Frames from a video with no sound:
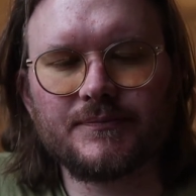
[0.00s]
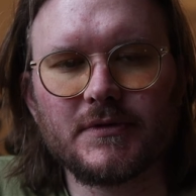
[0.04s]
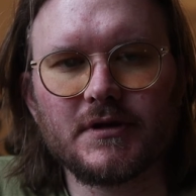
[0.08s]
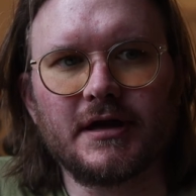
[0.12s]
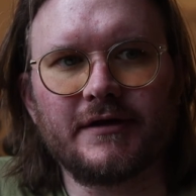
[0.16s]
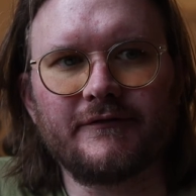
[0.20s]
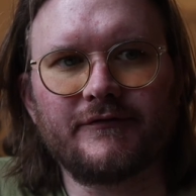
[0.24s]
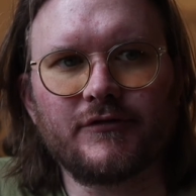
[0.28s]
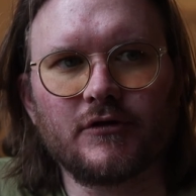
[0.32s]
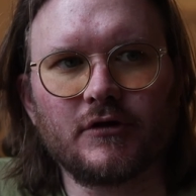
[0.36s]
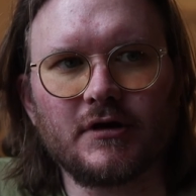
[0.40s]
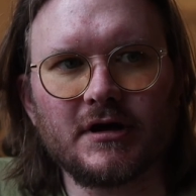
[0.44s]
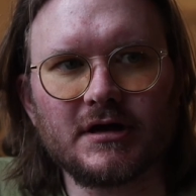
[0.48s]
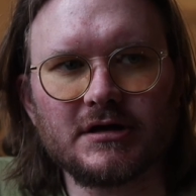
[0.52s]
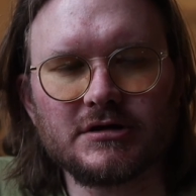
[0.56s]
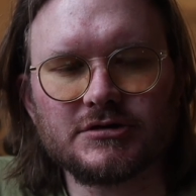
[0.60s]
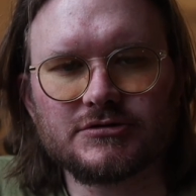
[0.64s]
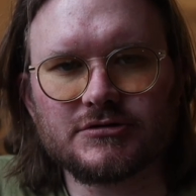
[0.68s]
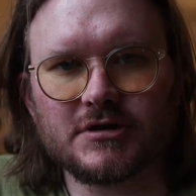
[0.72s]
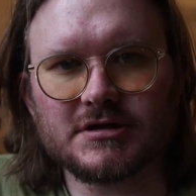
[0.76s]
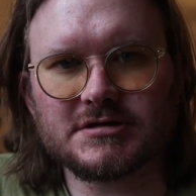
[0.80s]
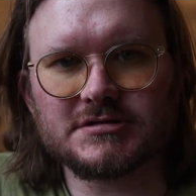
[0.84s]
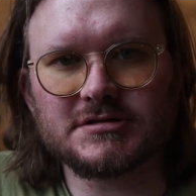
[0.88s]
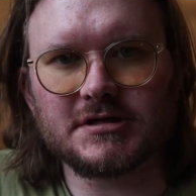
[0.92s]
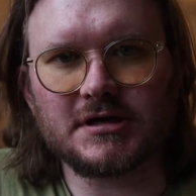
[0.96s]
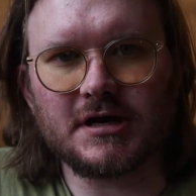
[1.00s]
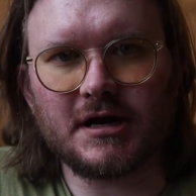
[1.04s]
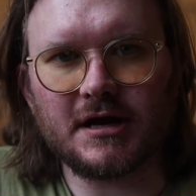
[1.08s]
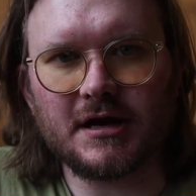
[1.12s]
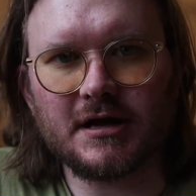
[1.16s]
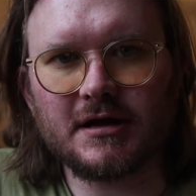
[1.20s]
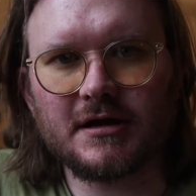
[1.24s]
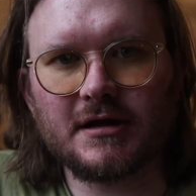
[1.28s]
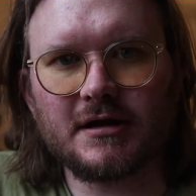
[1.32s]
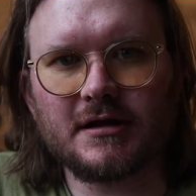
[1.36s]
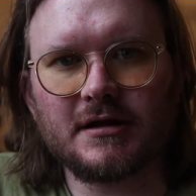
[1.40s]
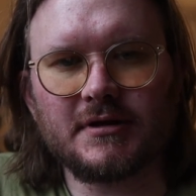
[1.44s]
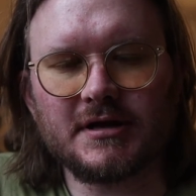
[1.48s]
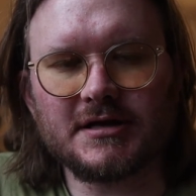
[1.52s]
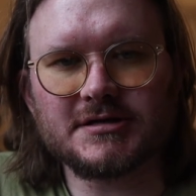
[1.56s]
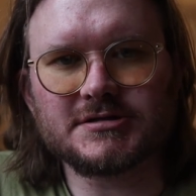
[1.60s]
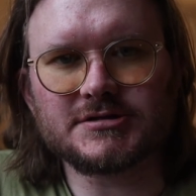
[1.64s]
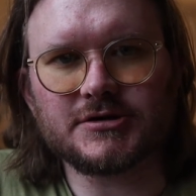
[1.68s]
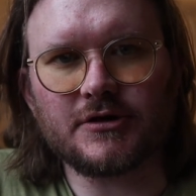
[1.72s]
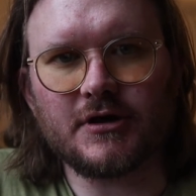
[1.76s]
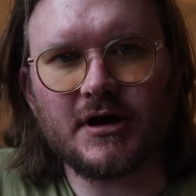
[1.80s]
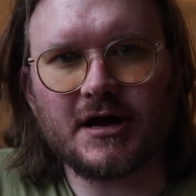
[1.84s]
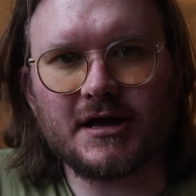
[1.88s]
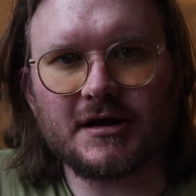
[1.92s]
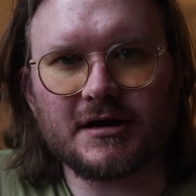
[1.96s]
If you're interested in it, please
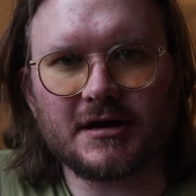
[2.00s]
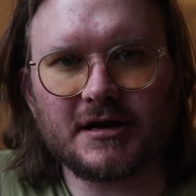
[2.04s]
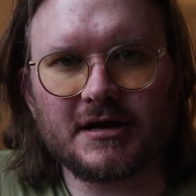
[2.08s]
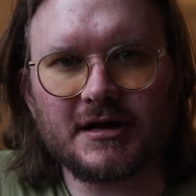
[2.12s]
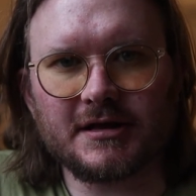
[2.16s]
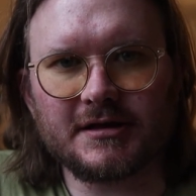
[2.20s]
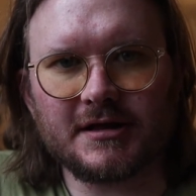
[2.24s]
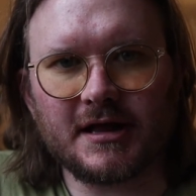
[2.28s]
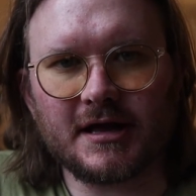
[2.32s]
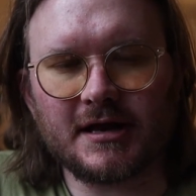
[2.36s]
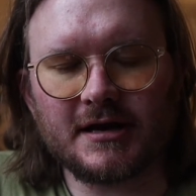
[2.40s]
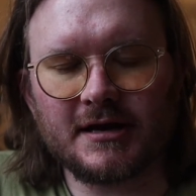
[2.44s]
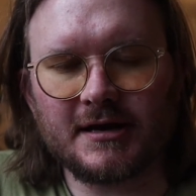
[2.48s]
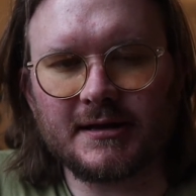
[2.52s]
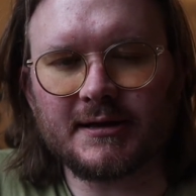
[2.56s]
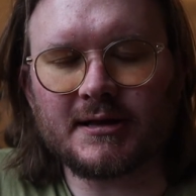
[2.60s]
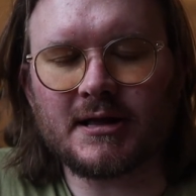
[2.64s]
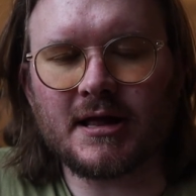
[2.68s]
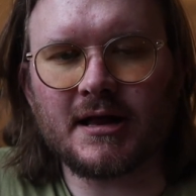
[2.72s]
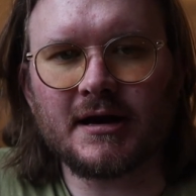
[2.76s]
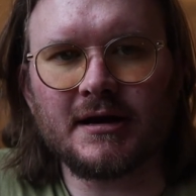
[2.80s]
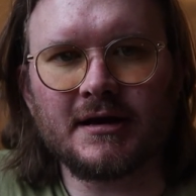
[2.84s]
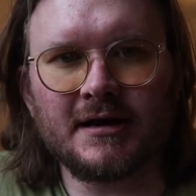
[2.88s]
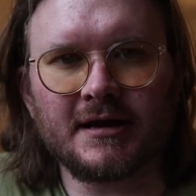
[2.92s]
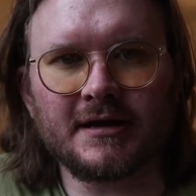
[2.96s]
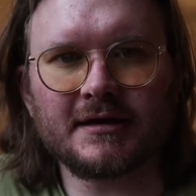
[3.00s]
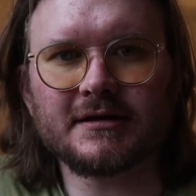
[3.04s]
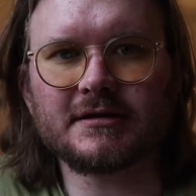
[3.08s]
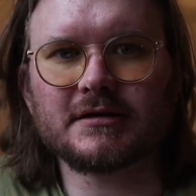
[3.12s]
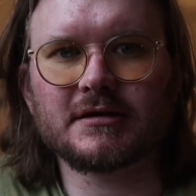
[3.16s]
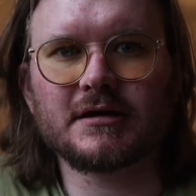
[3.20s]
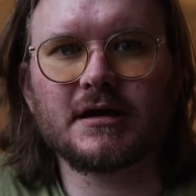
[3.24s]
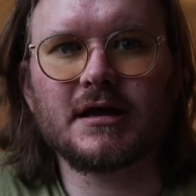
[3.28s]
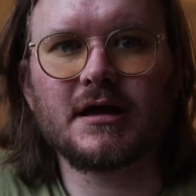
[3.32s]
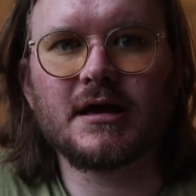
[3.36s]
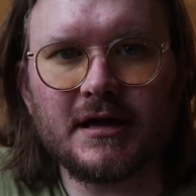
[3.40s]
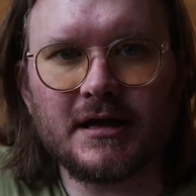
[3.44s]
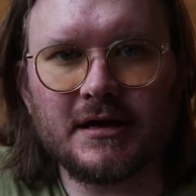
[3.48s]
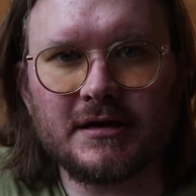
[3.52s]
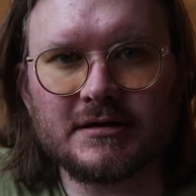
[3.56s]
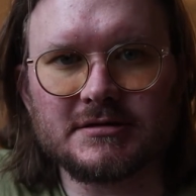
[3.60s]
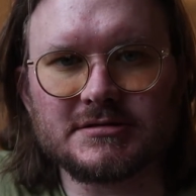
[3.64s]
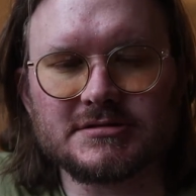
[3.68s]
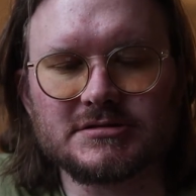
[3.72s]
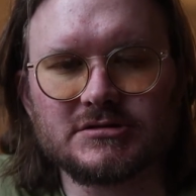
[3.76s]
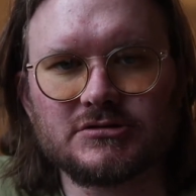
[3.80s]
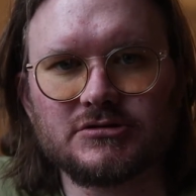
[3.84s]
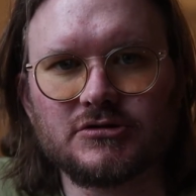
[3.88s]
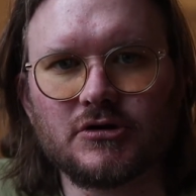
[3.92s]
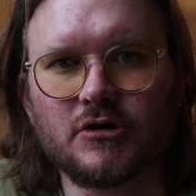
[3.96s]
go ahead and click that link. It
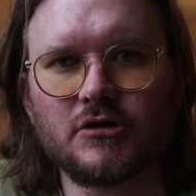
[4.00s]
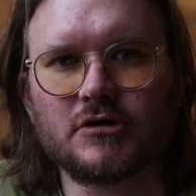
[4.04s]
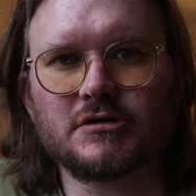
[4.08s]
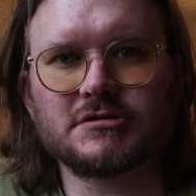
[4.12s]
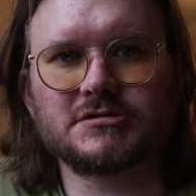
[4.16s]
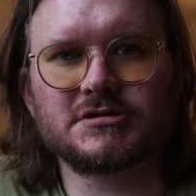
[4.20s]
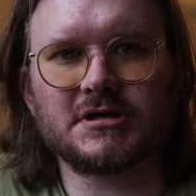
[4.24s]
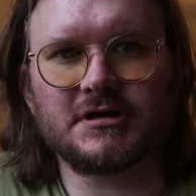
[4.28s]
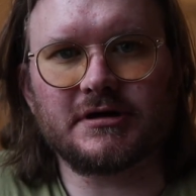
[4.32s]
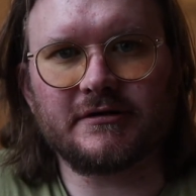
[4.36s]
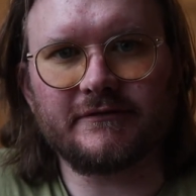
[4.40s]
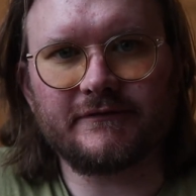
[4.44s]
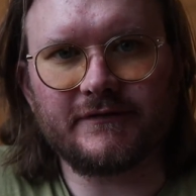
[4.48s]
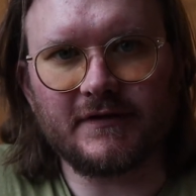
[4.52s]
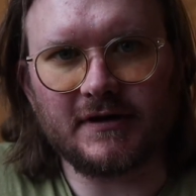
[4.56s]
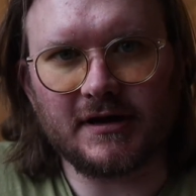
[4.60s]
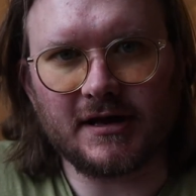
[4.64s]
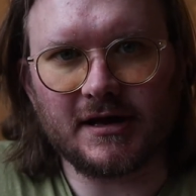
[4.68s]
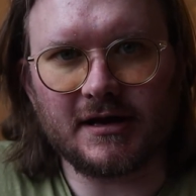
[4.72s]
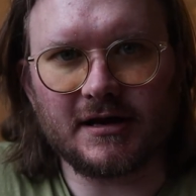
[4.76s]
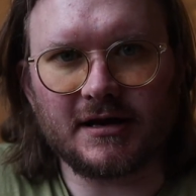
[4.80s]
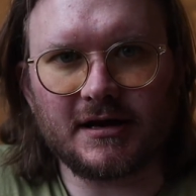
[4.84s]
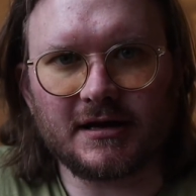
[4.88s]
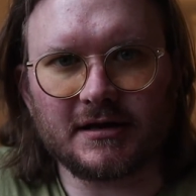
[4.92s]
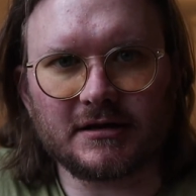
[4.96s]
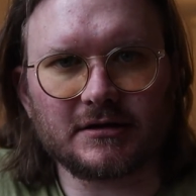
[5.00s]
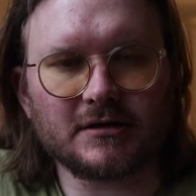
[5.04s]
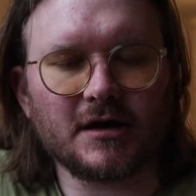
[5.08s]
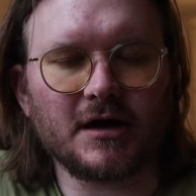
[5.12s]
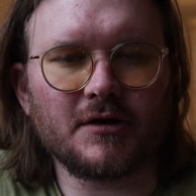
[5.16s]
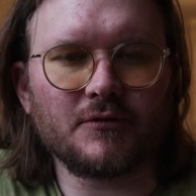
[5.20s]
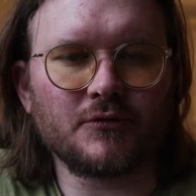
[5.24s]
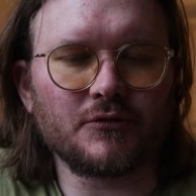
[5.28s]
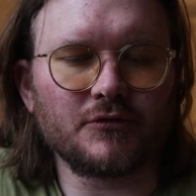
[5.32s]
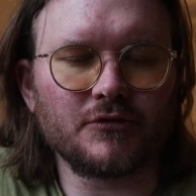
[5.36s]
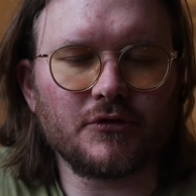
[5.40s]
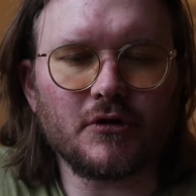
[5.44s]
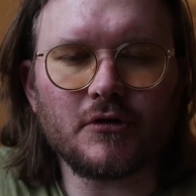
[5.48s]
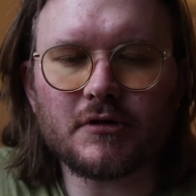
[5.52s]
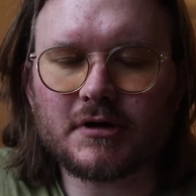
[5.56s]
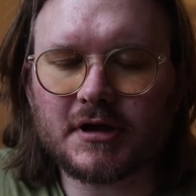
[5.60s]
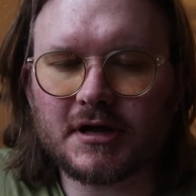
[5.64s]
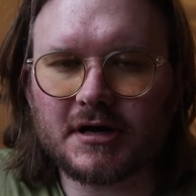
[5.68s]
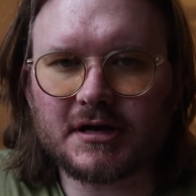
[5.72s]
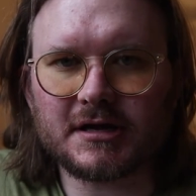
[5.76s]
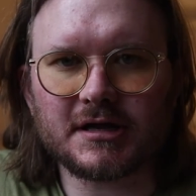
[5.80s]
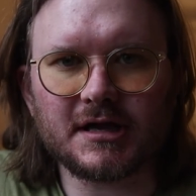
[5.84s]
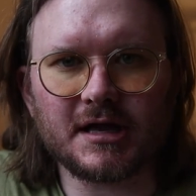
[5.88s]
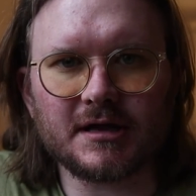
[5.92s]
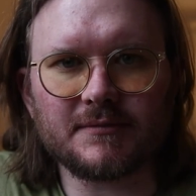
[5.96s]
is not an affiliate link. I will not
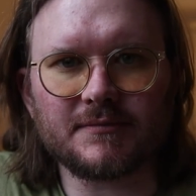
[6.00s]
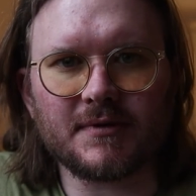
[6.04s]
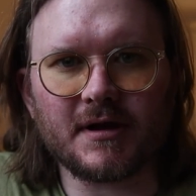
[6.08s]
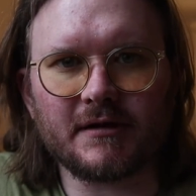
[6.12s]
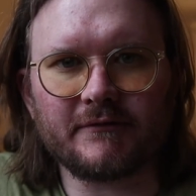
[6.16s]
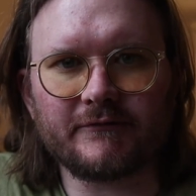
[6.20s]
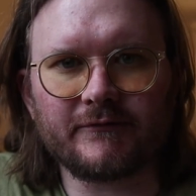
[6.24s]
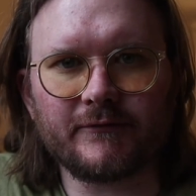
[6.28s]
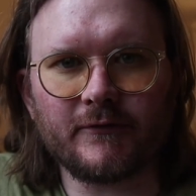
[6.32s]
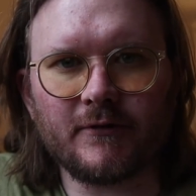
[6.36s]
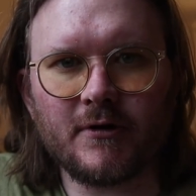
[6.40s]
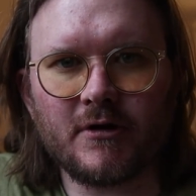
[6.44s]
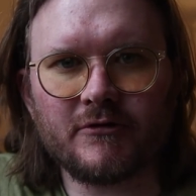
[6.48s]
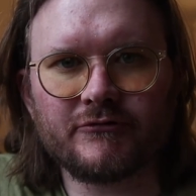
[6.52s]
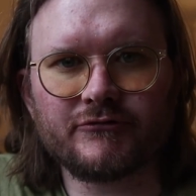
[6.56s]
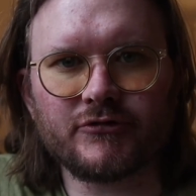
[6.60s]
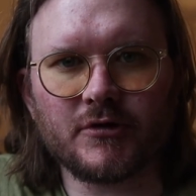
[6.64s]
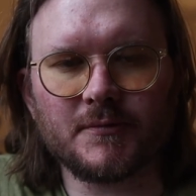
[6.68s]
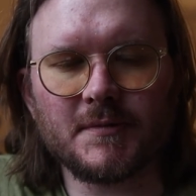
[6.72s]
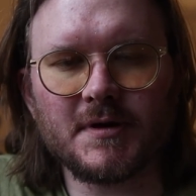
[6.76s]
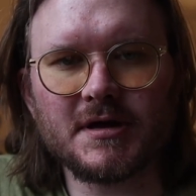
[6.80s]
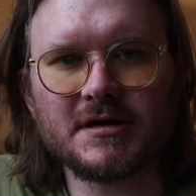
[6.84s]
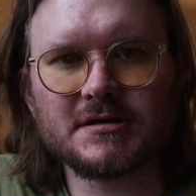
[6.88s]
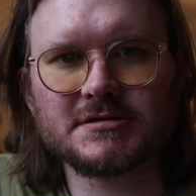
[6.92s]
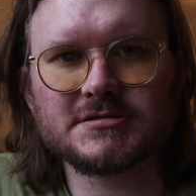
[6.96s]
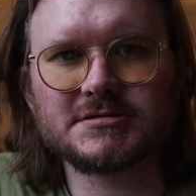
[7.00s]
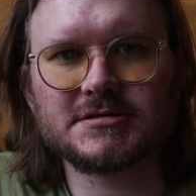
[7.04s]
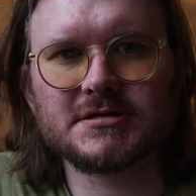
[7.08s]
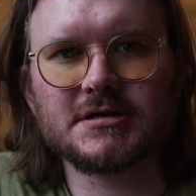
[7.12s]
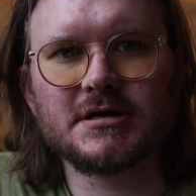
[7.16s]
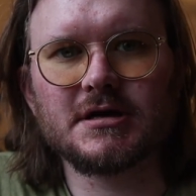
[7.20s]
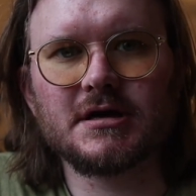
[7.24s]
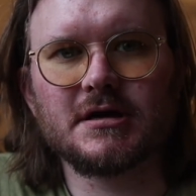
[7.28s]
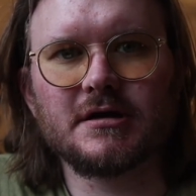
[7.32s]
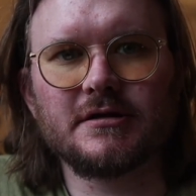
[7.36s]
get a kickback from it.